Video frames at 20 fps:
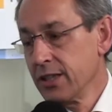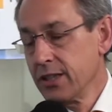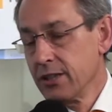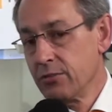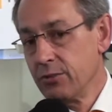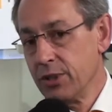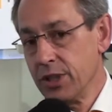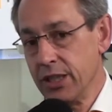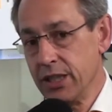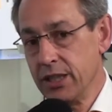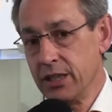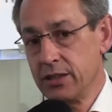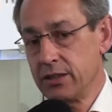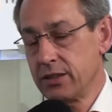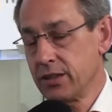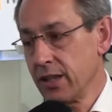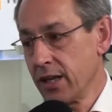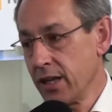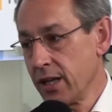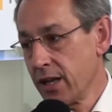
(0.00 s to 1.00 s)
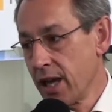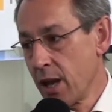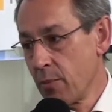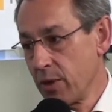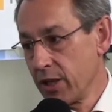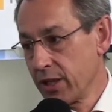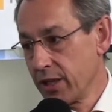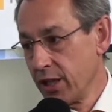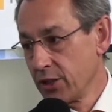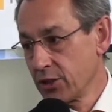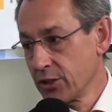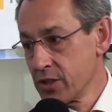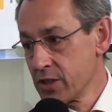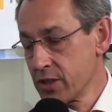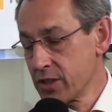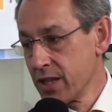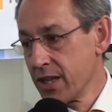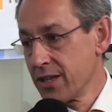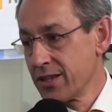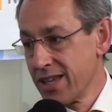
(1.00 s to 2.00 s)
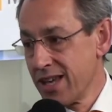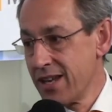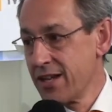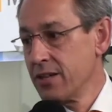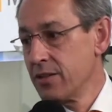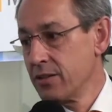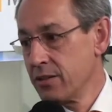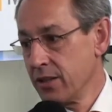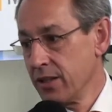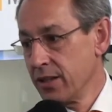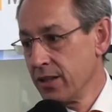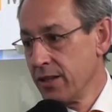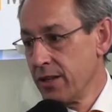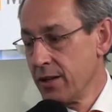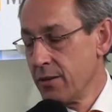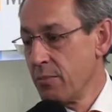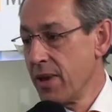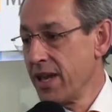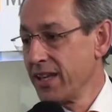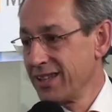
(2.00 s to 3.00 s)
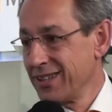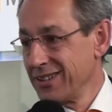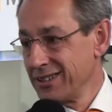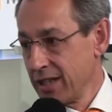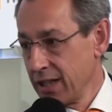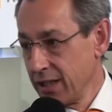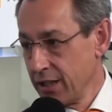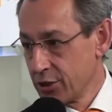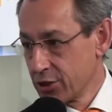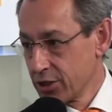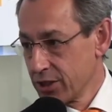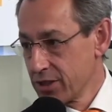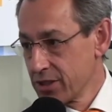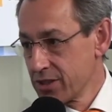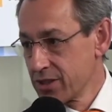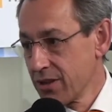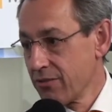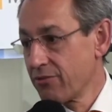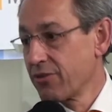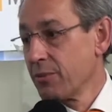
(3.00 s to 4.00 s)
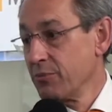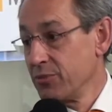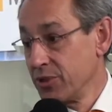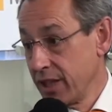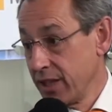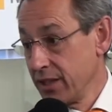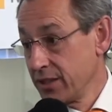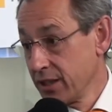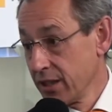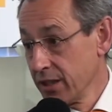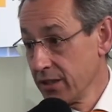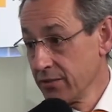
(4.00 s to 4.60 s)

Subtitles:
We need applications that then make intelligence from data.